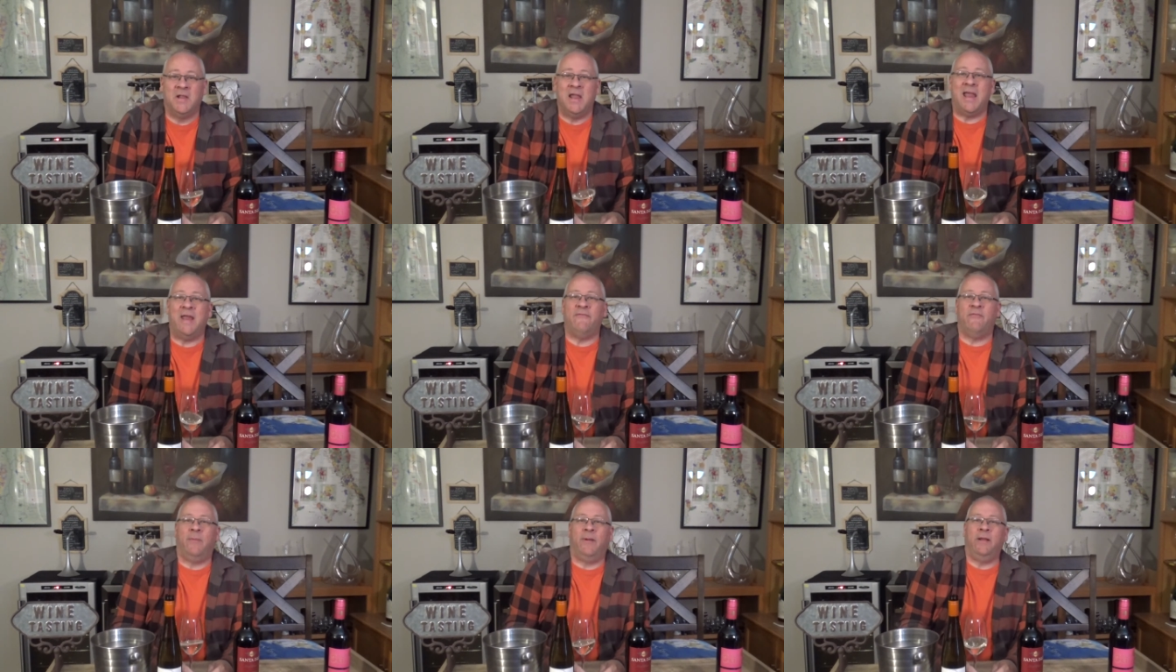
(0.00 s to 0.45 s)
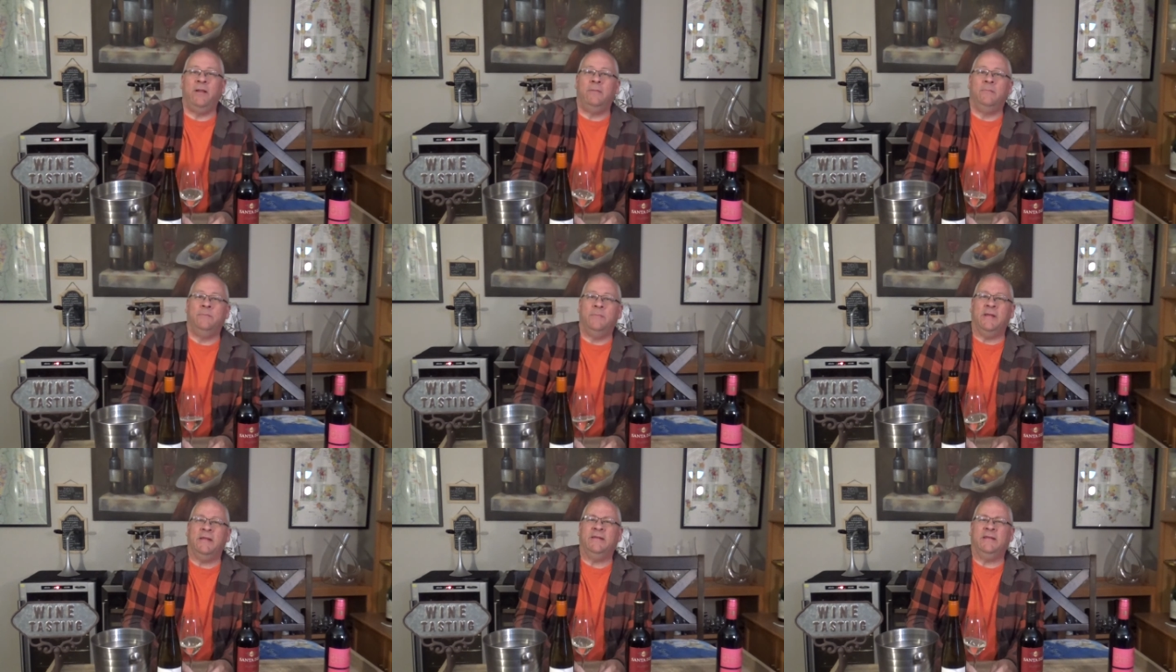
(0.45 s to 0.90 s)
everybody,
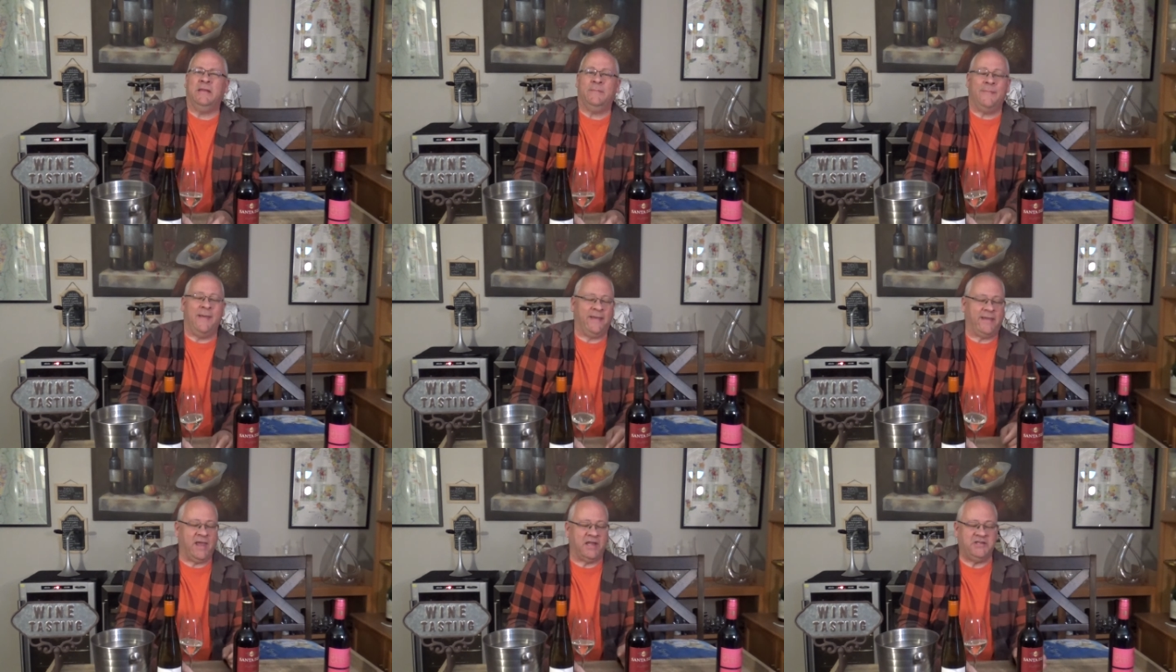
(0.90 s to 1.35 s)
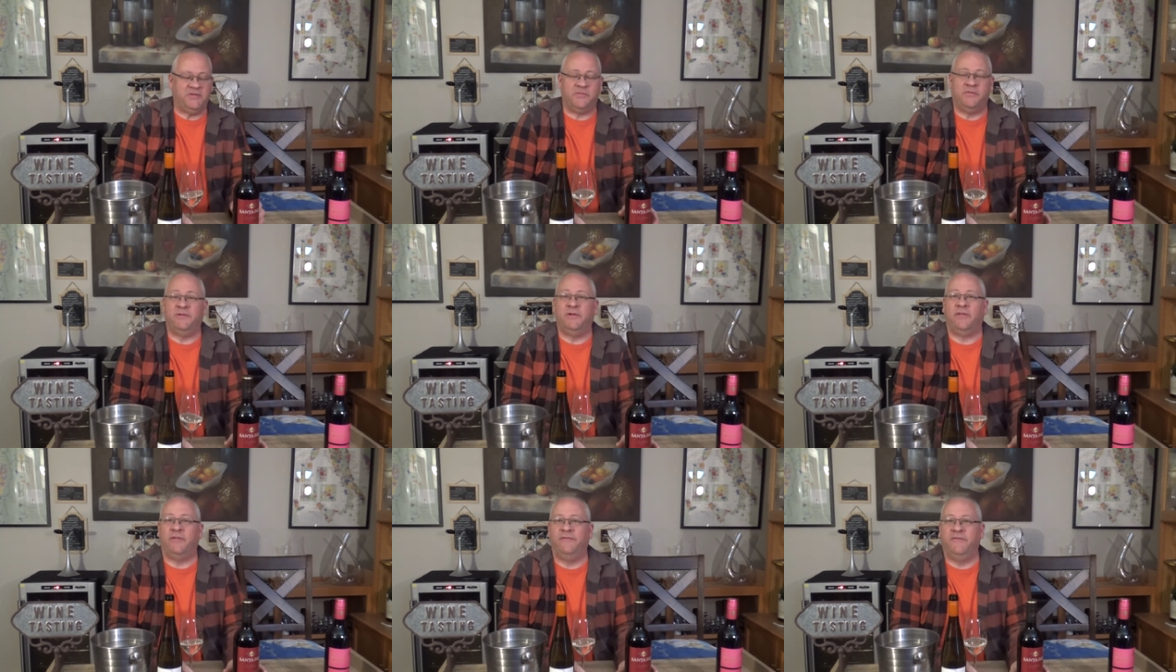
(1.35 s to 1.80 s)
me and Dean back at you
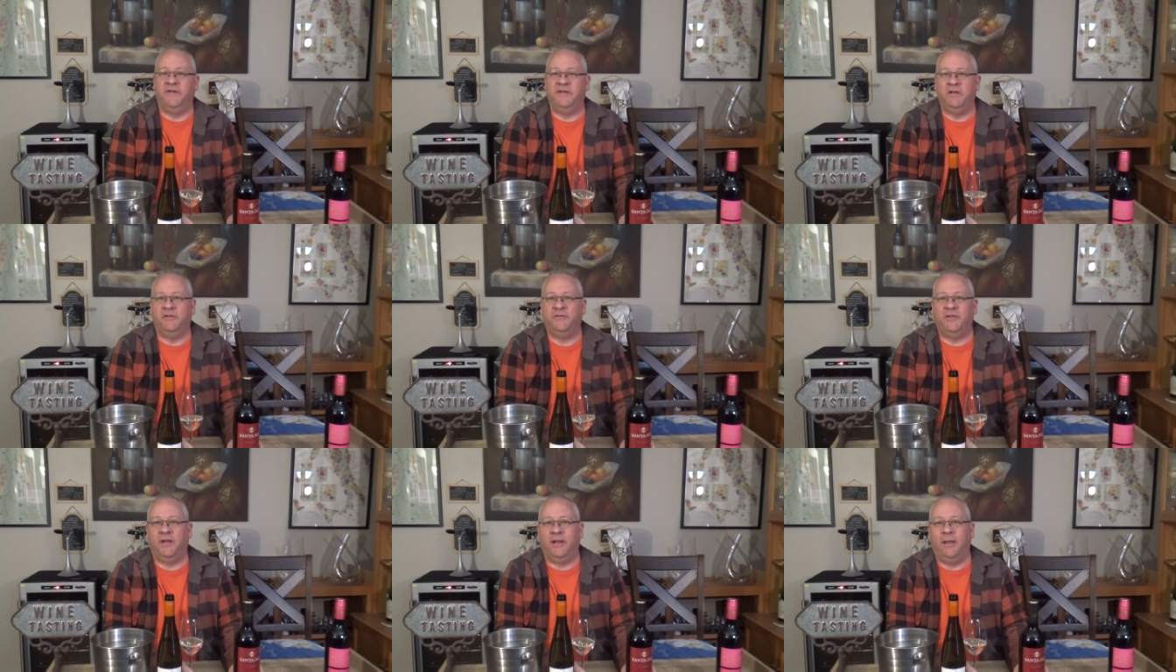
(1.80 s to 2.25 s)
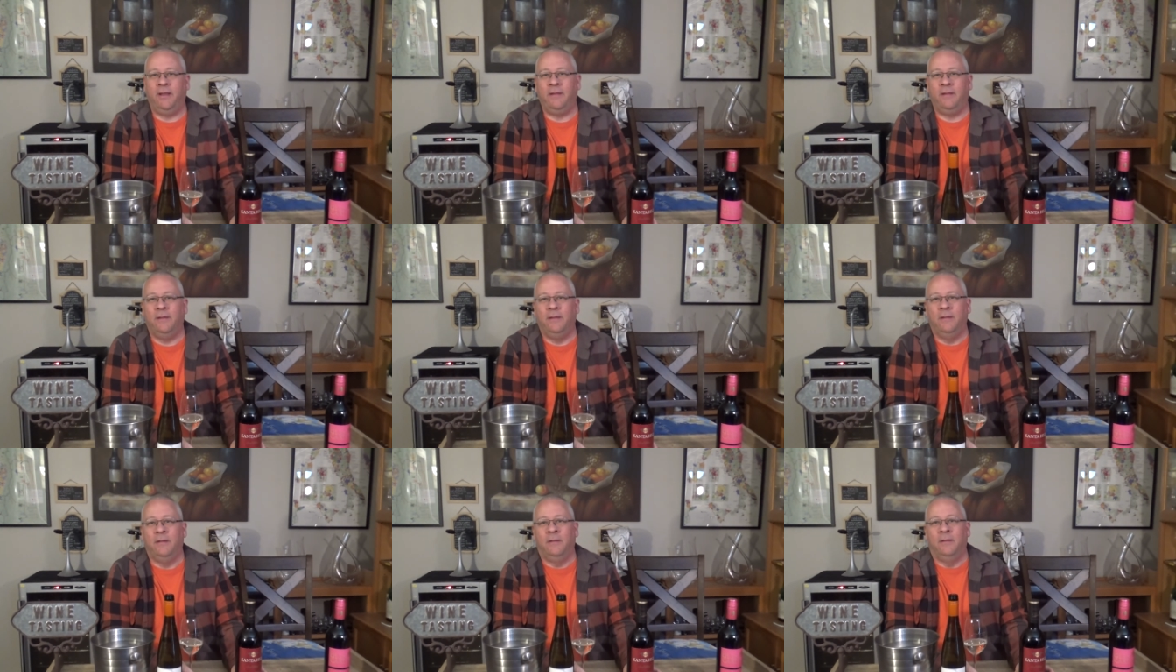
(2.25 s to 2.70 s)
with another video
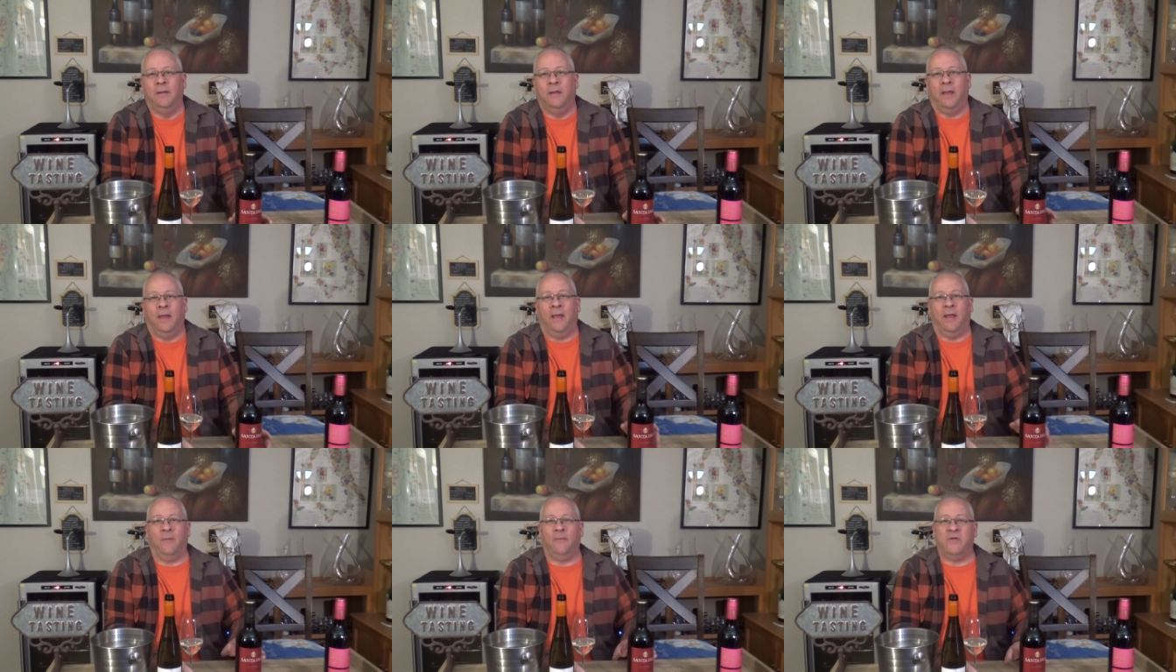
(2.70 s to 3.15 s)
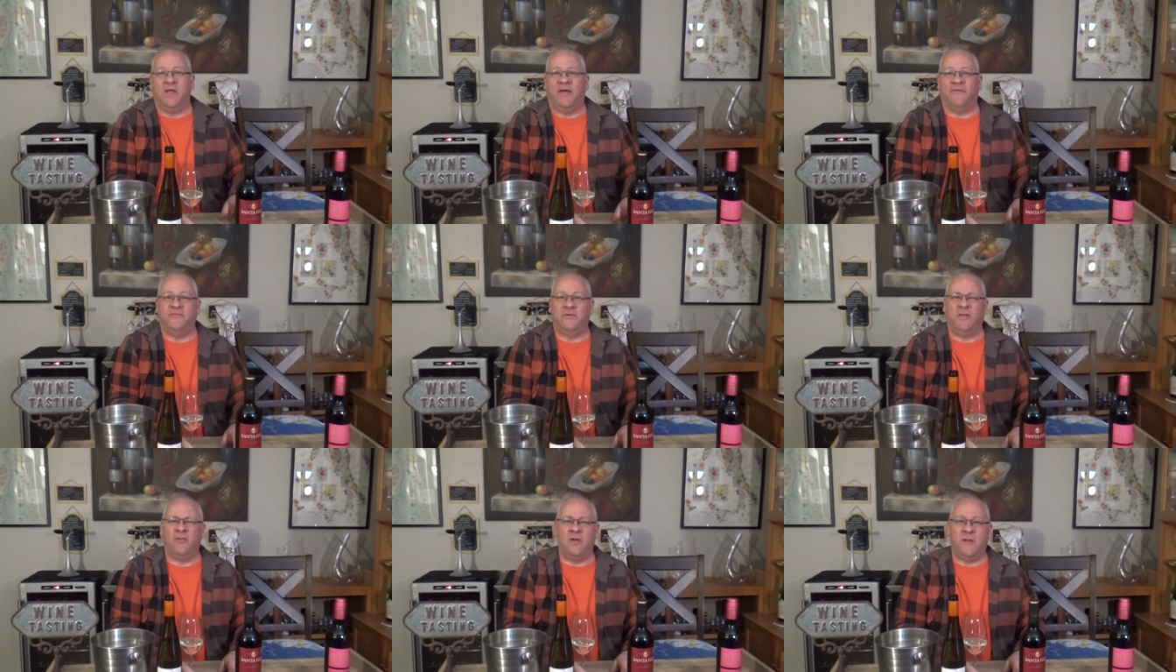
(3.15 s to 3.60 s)
today, and we
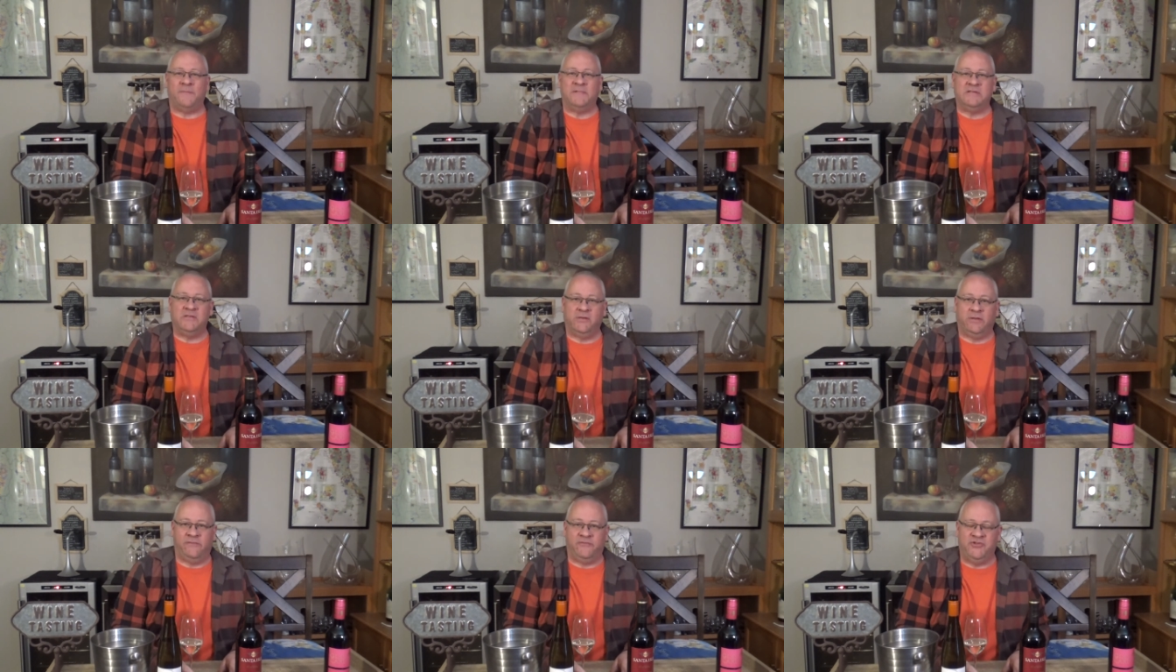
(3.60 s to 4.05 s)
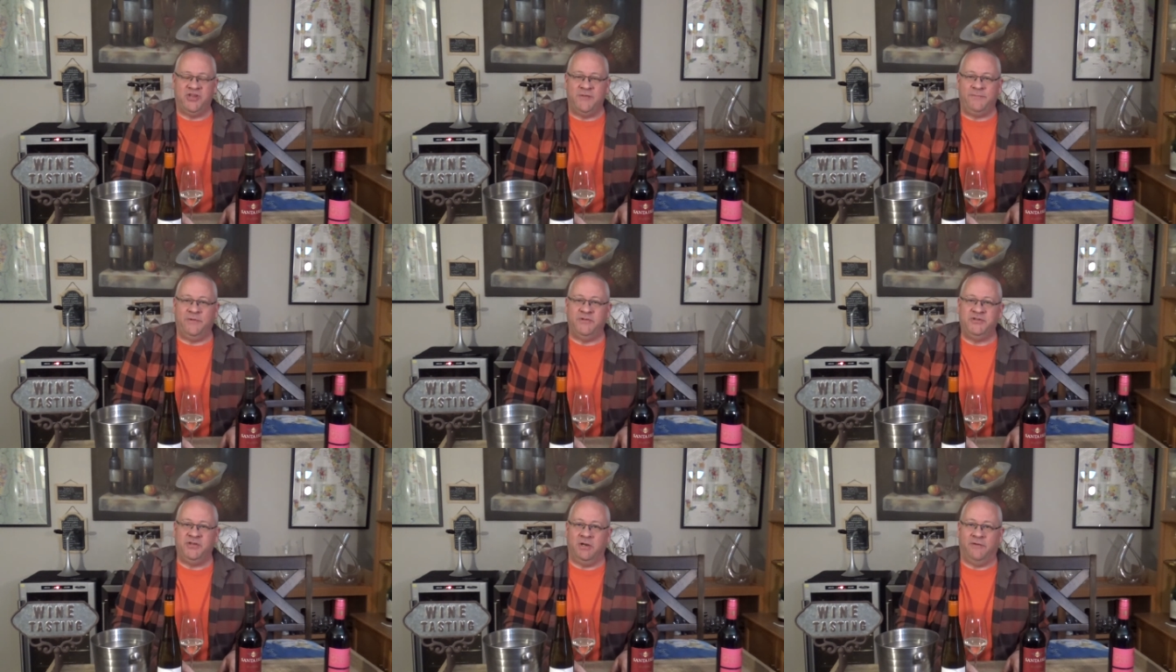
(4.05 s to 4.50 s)
have another episode of
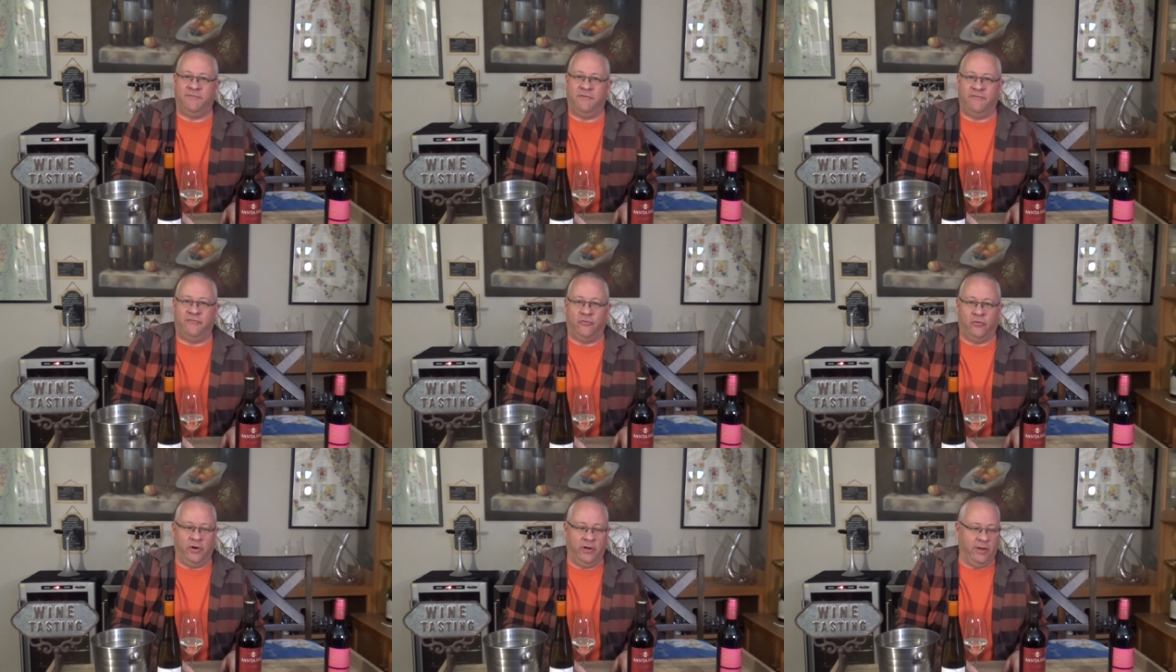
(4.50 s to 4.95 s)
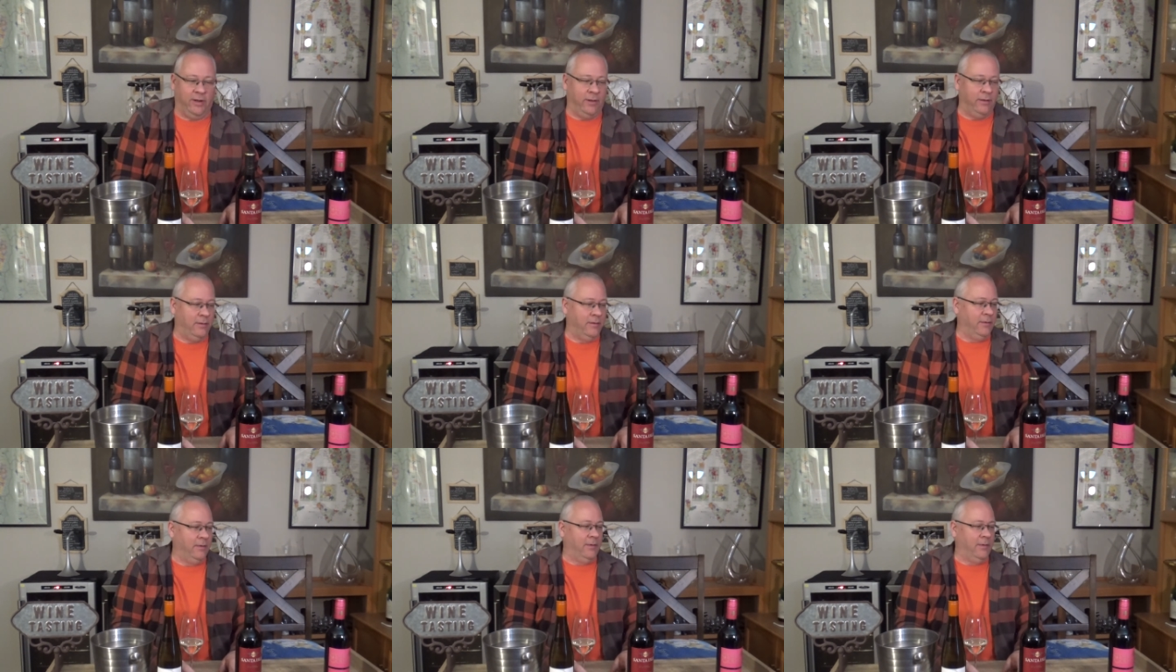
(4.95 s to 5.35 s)
Cheap and Cheerful for you.